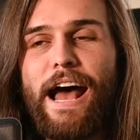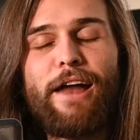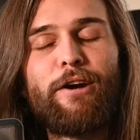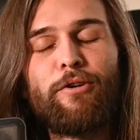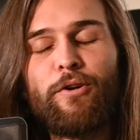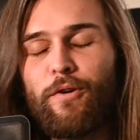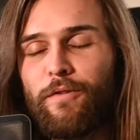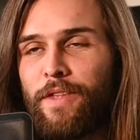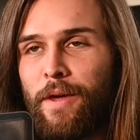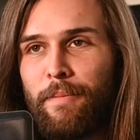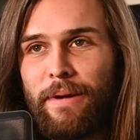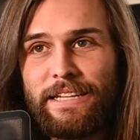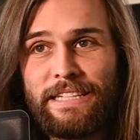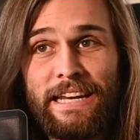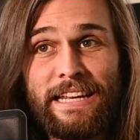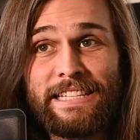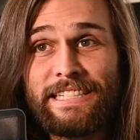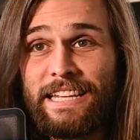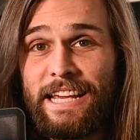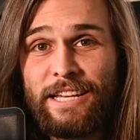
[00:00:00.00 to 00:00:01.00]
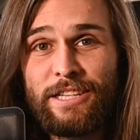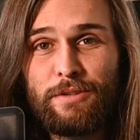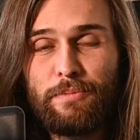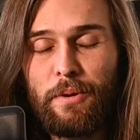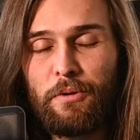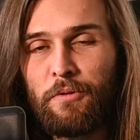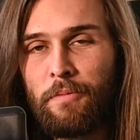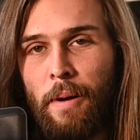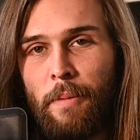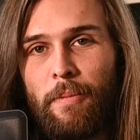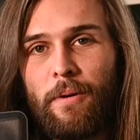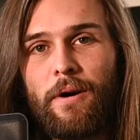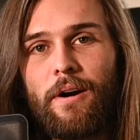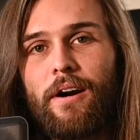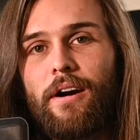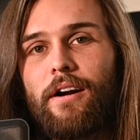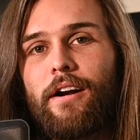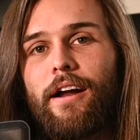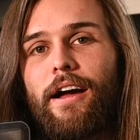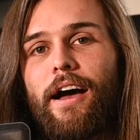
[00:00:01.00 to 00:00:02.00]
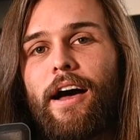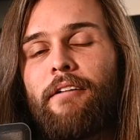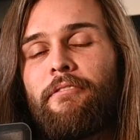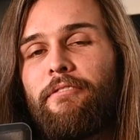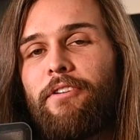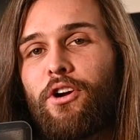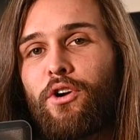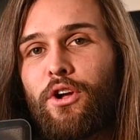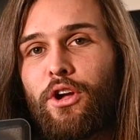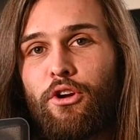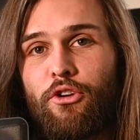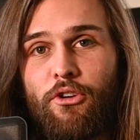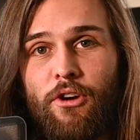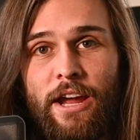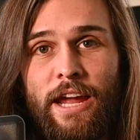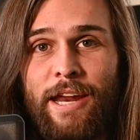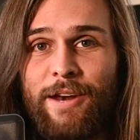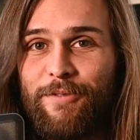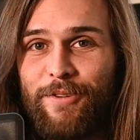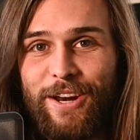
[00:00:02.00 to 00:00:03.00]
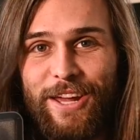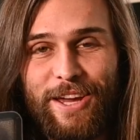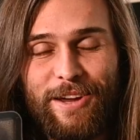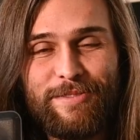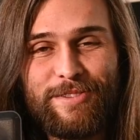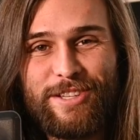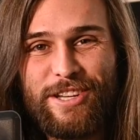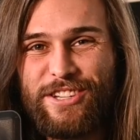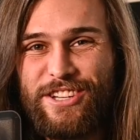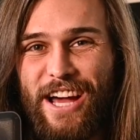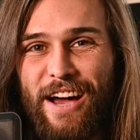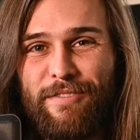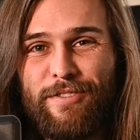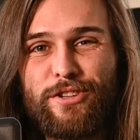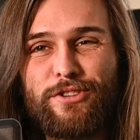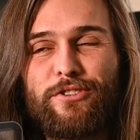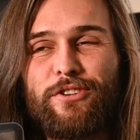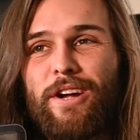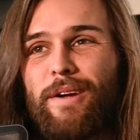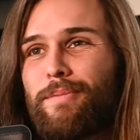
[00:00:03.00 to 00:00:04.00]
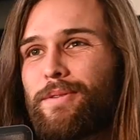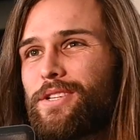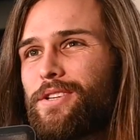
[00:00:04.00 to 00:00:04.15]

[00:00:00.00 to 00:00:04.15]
I don't know if that makes any sense, but remember, I'm very green when it comes to JavaScript.